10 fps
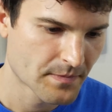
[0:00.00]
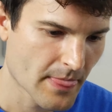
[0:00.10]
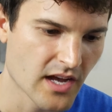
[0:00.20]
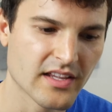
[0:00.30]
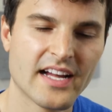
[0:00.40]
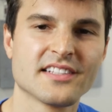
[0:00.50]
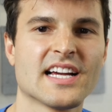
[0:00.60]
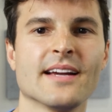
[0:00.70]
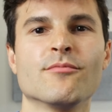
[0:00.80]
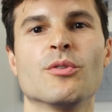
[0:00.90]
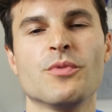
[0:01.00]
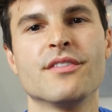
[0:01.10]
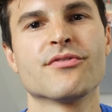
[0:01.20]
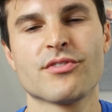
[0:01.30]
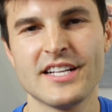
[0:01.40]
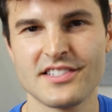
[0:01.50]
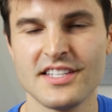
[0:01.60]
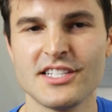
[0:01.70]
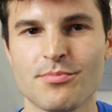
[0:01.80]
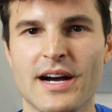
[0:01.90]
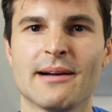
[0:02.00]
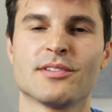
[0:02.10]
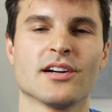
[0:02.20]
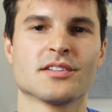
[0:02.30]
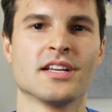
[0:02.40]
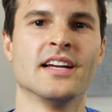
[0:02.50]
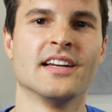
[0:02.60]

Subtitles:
A lot of time when we freeze these Pop-Tarts,